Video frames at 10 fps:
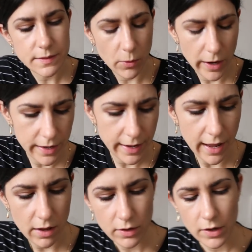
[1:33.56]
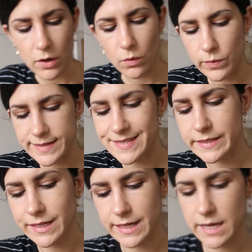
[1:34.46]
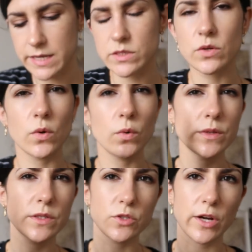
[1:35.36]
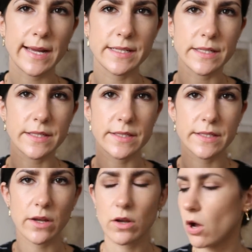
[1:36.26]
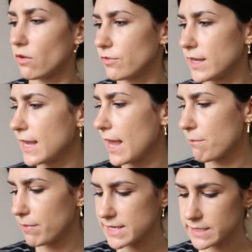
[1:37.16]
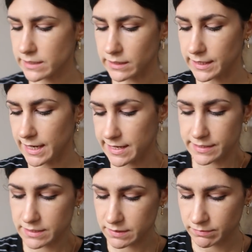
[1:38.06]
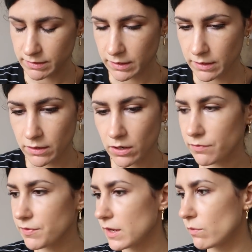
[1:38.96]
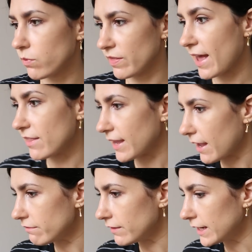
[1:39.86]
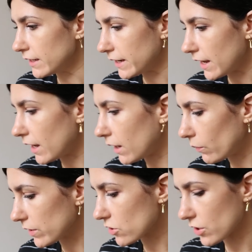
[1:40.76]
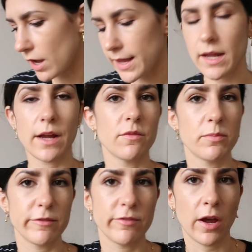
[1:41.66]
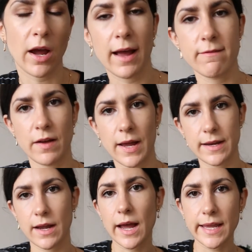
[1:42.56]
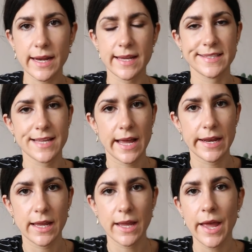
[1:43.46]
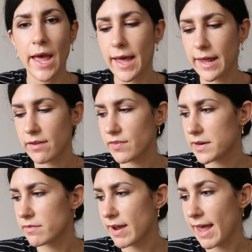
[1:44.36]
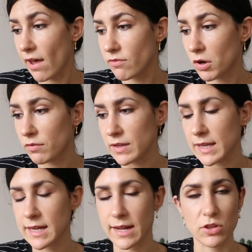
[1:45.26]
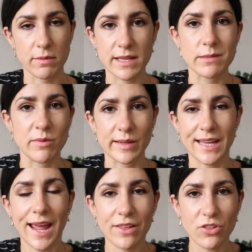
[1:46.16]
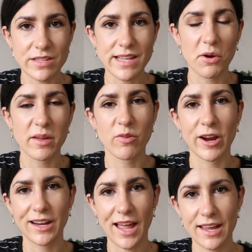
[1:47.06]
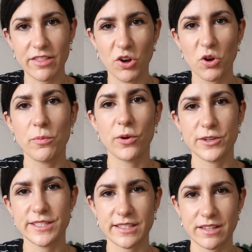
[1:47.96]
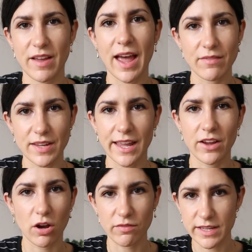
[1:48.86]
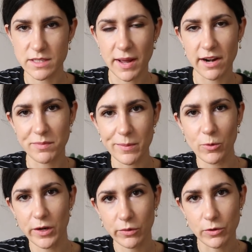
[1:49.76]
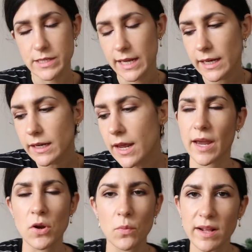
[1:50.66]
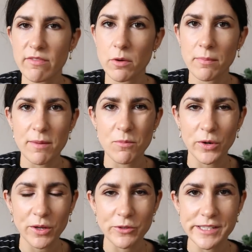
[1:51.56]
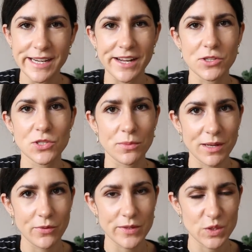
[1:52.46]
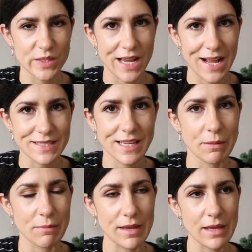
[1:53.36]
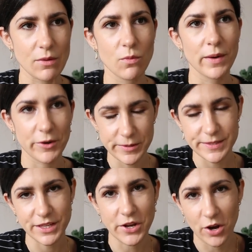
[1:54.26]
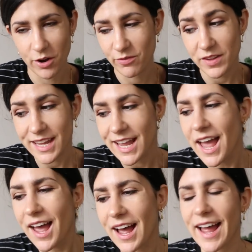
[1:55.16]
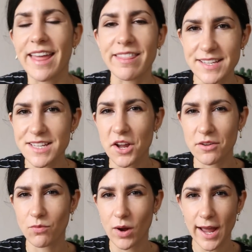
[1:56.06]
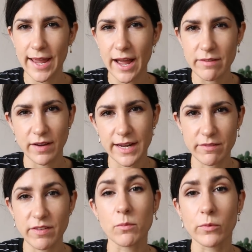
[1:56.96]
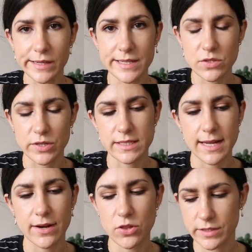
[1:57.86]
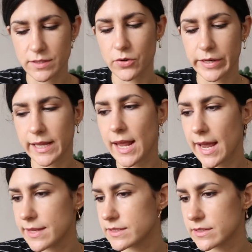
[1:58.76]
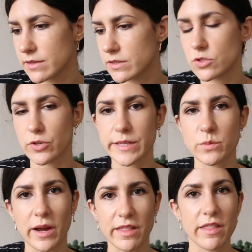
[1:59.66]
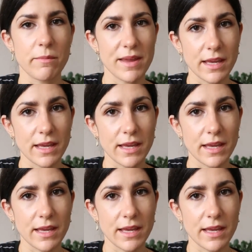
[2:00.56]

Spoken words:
this brand out recently. It's called Stratus Coffee, and basically it's coffee without the caffeine, which I kind of prefer. I get anxiety, and I find if I have coffee, it actually makes me really anxious. However, I like the whole process of having a coffee as part of my morning routine. I know when I film my morning routine, I got so many questions asking me, where is the coffee? And that's kind of why I find if I'm really stressed out, it just only adds to the stress rather than